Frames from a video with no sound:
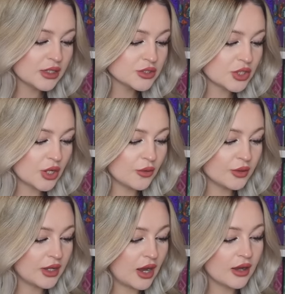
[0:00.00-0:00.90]
So
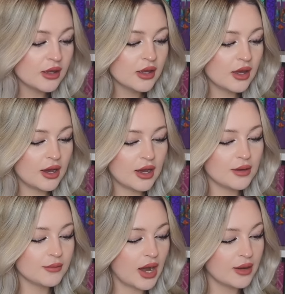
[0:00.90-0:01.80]
yeah,
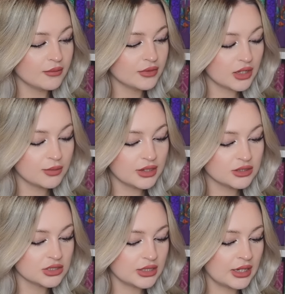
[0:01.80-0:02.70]
um, I'm 30
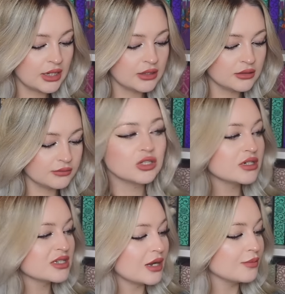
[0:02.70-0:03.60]
pages in. Not a lot
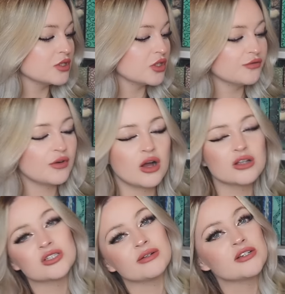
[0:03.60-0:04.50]
has happened so far,
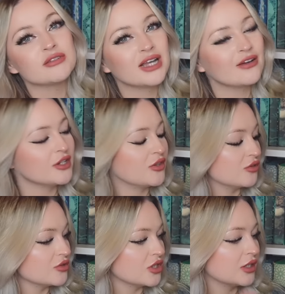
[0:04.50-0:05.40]
so I don't really have any
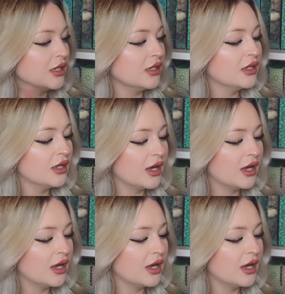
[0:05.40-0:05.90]
thoughts on it.